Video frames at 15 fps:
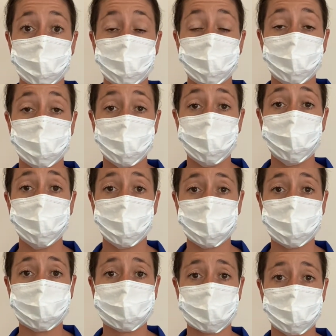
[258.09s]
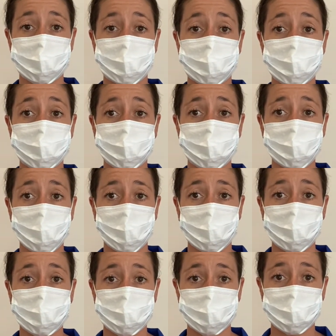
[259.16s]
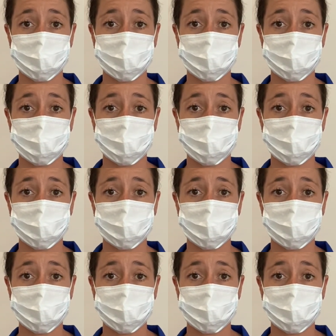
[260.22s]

Do you want something to eat?